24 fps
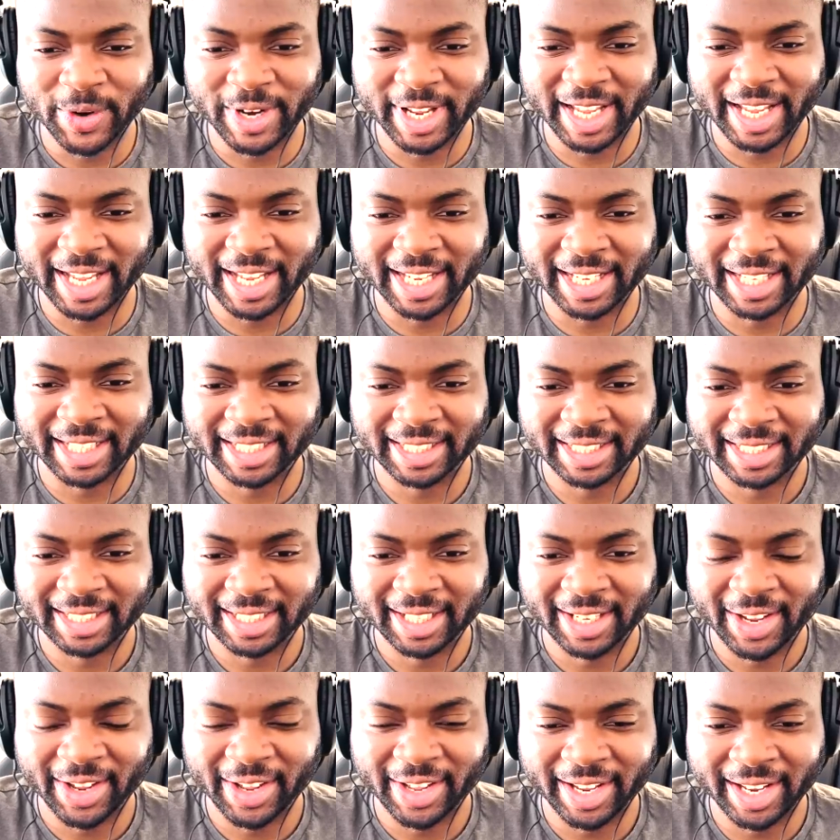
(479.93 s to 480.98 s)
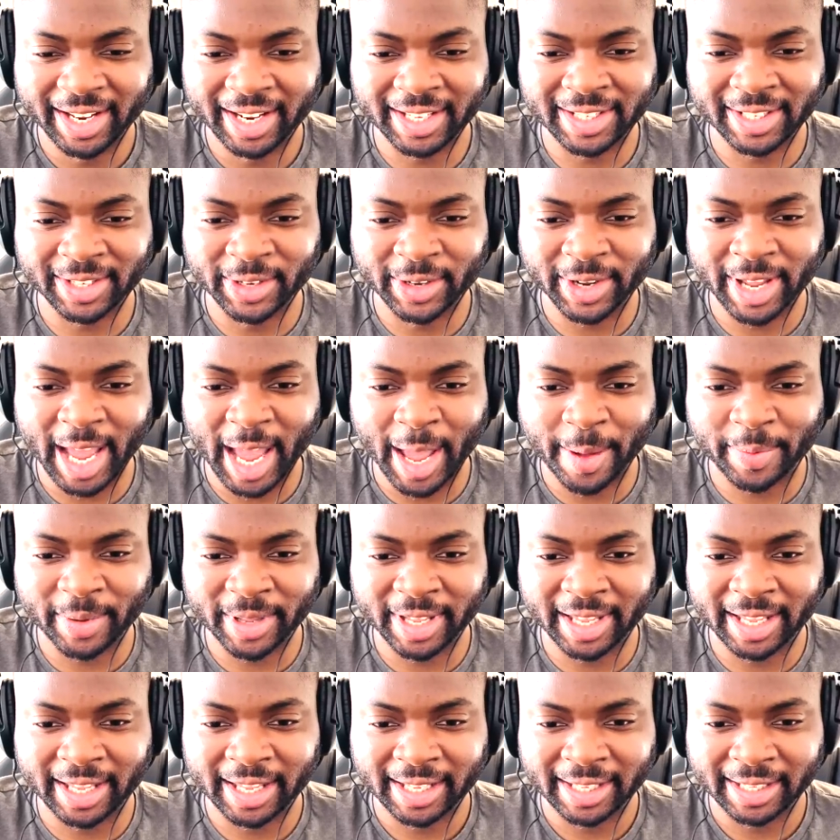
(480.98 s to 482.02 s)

dear. He doesn't look happy.